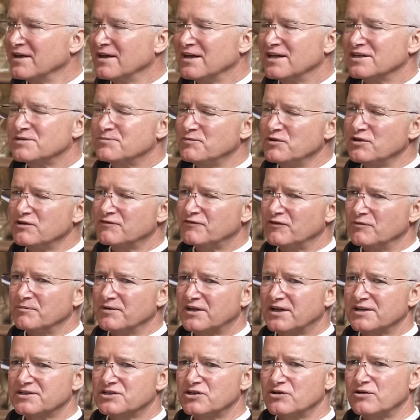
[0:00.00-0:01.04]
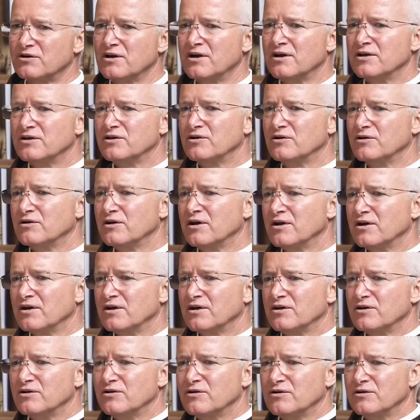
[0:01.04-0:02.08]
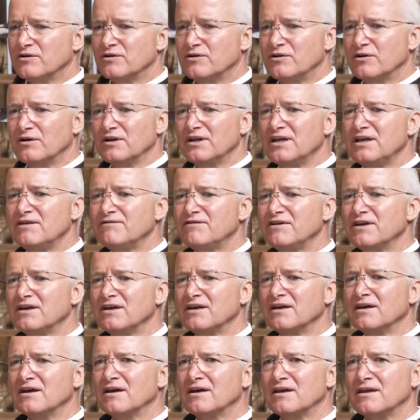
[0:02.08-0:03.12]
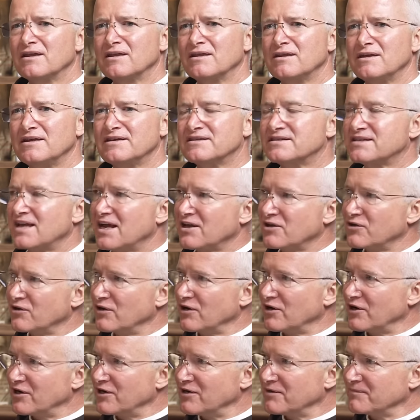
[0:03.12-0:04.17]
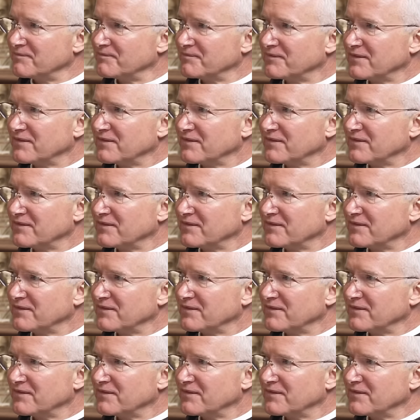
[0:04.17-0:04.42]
It's beautiful because you're leaving the secular